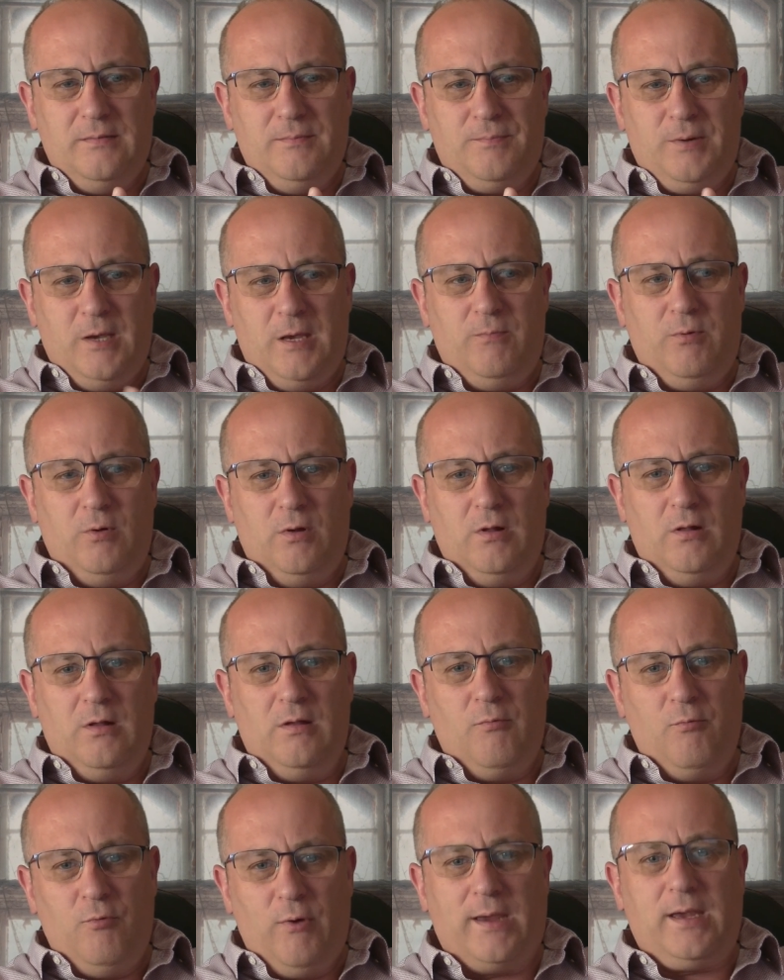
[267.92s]

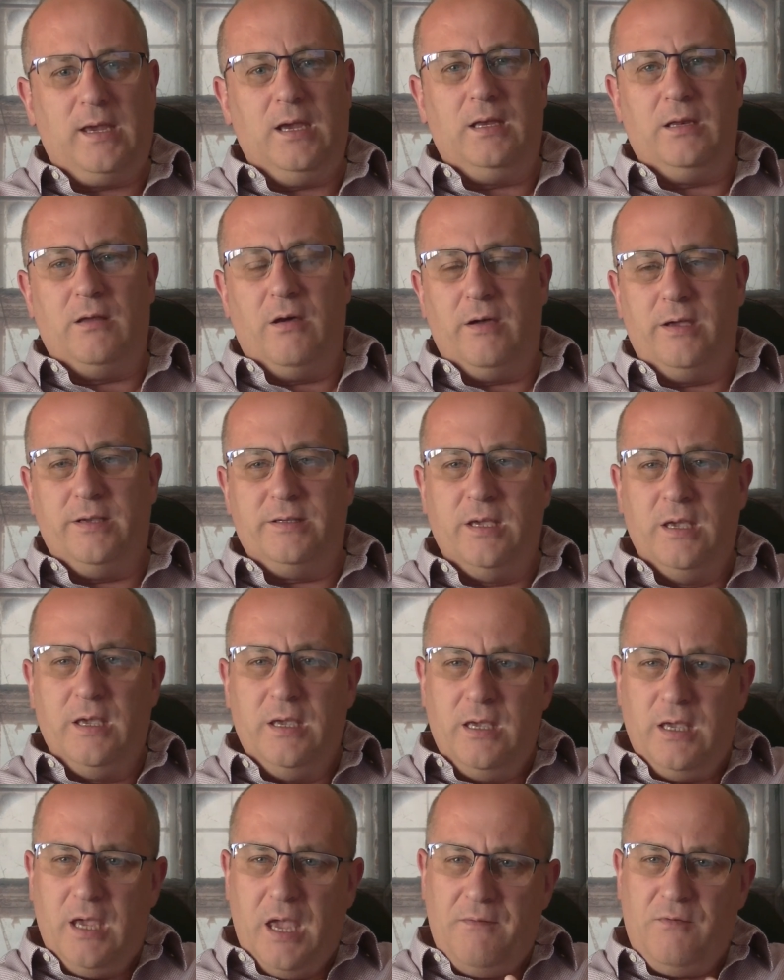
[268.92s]
people recognize
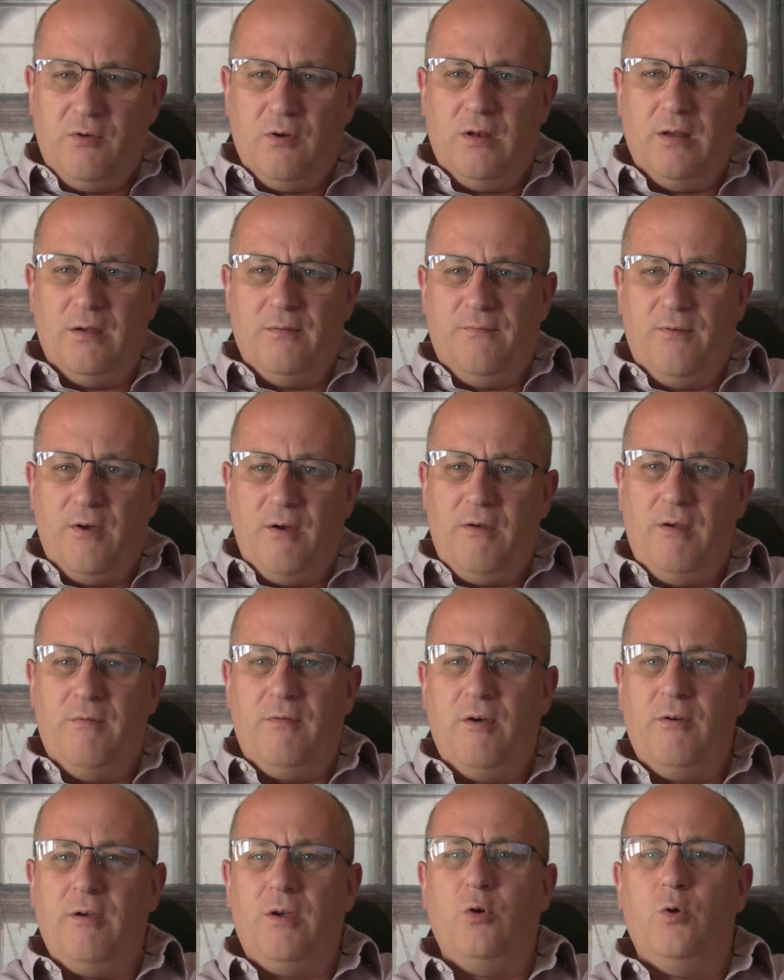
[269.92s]
if you're in a very,
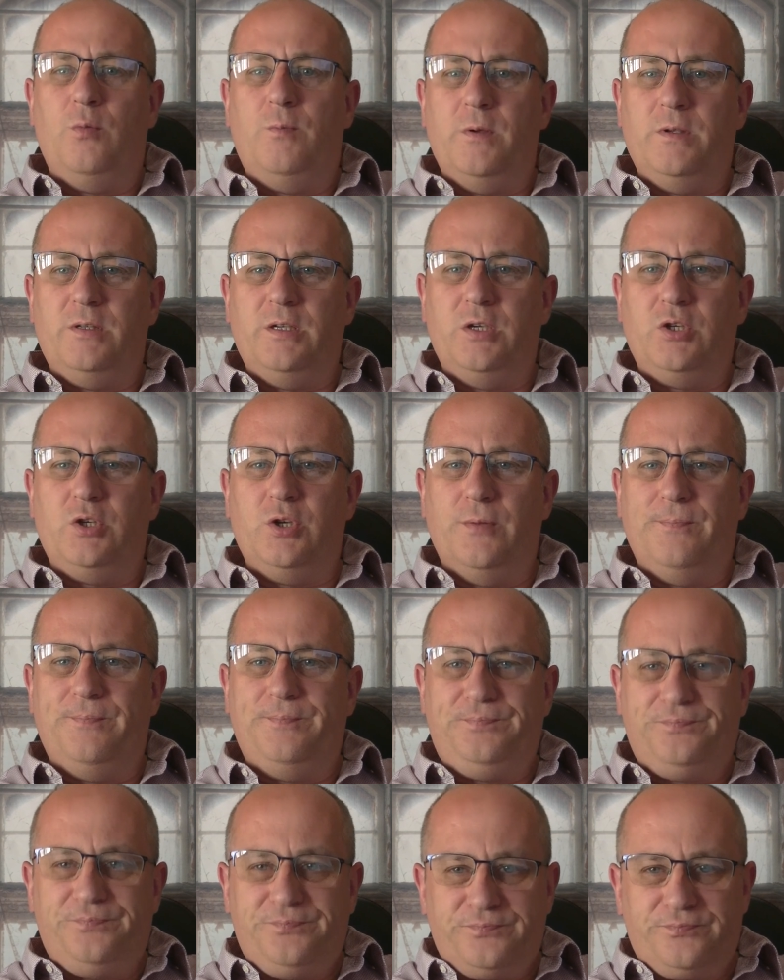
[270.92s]
very good position,
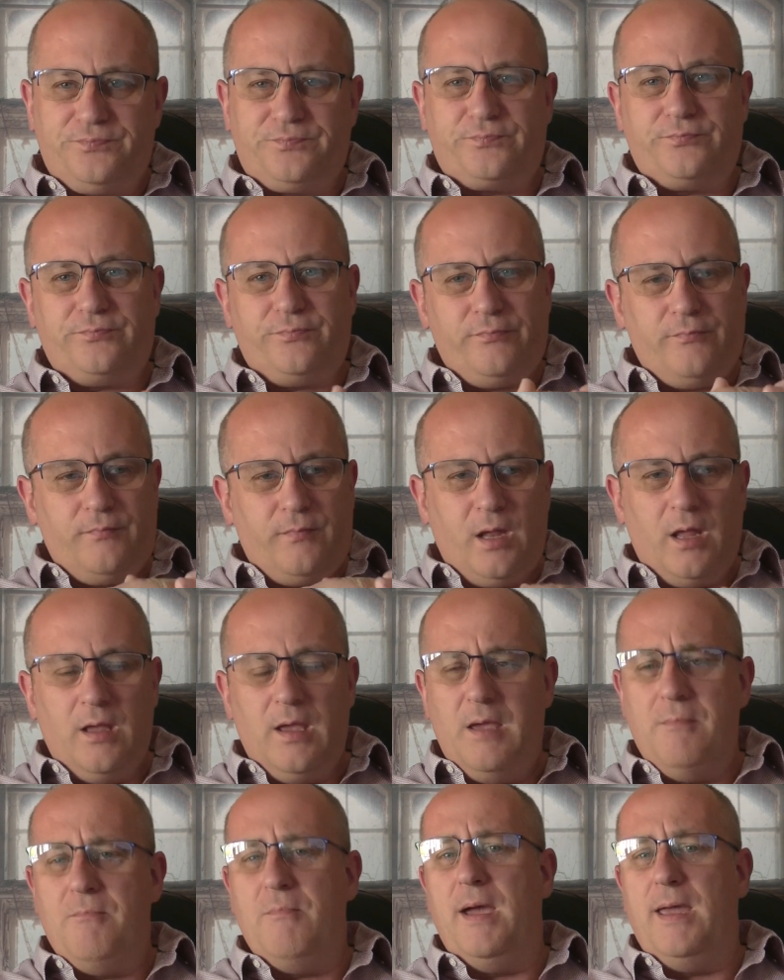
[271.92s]

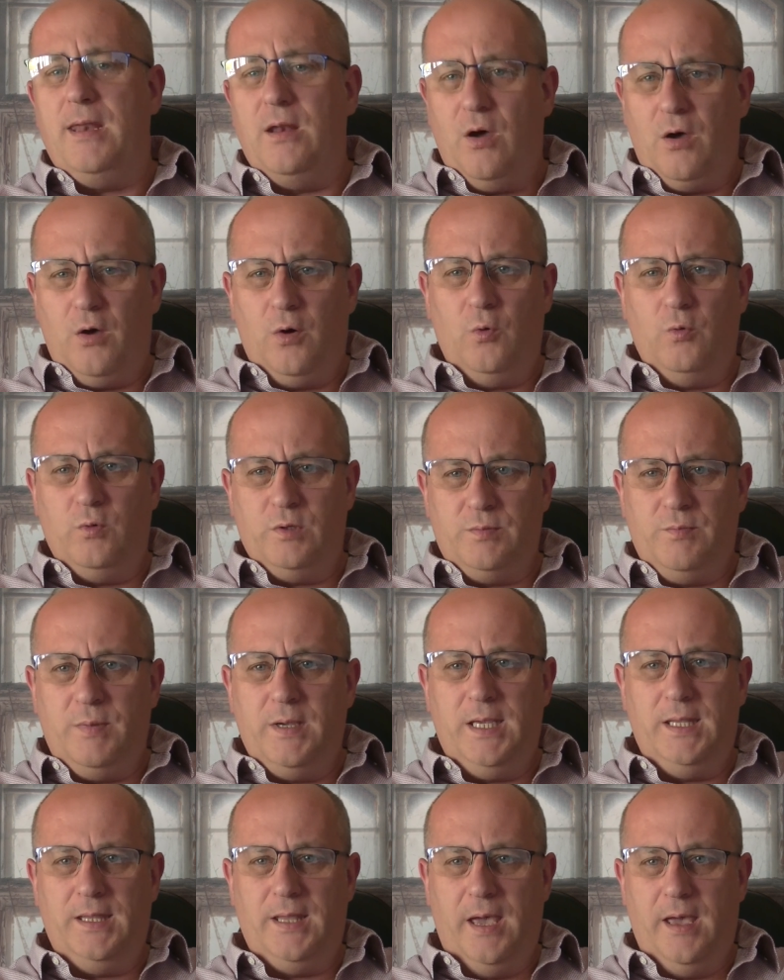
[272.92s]
it may not always
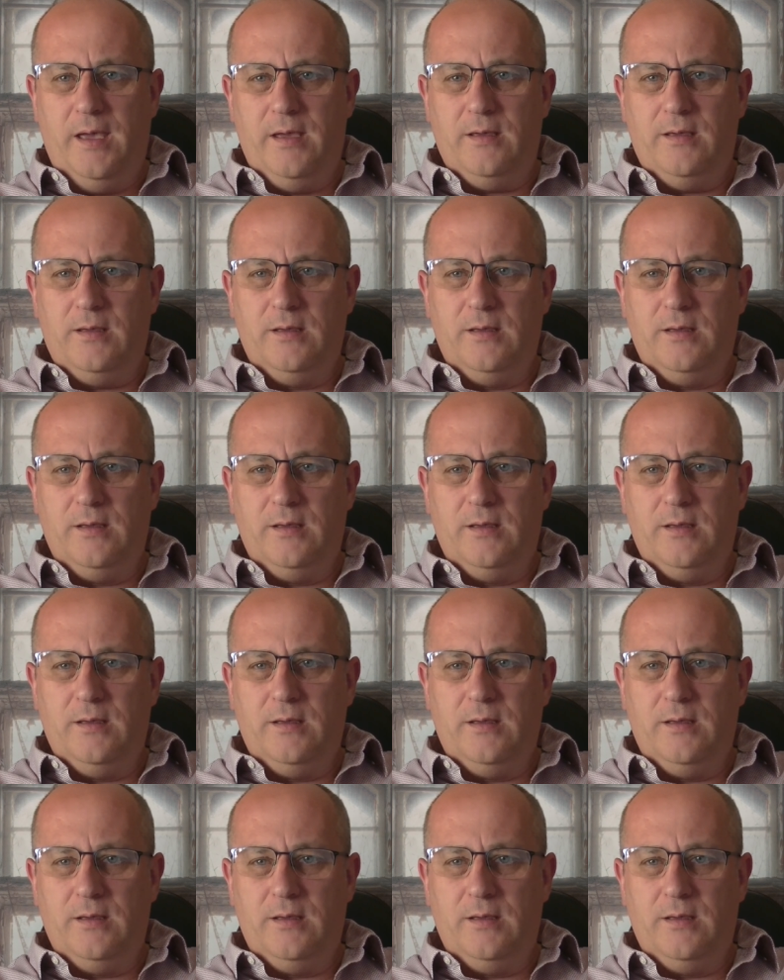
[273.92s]
be there.